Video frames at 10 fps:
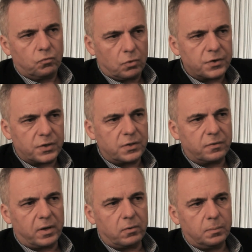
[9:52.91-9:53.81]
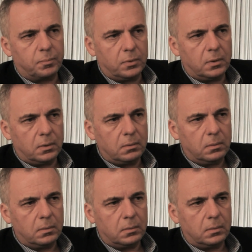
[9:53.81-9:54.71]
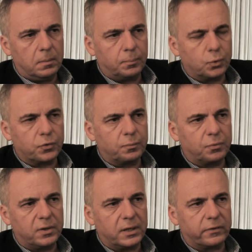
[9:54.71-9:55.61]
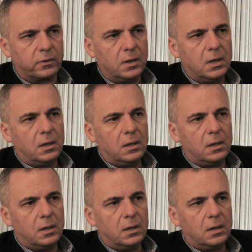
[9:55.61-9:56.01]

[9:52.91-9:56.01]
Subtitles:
Trust is a very important predictor.